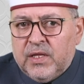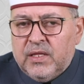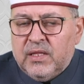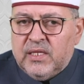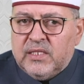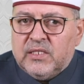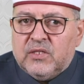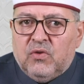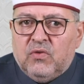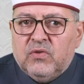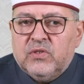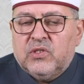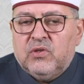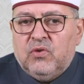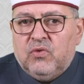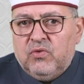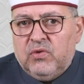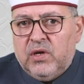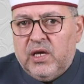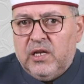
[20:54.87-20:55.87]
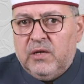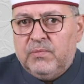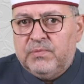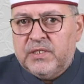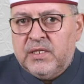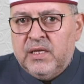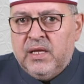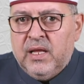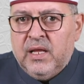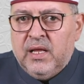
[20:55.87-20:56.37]
This also
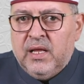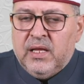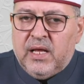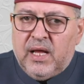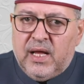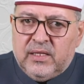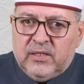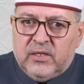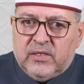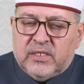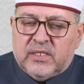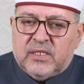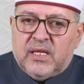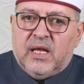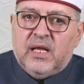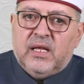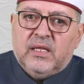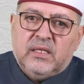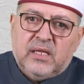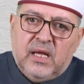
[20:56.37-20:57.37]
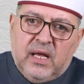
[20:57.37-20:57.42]
helps understand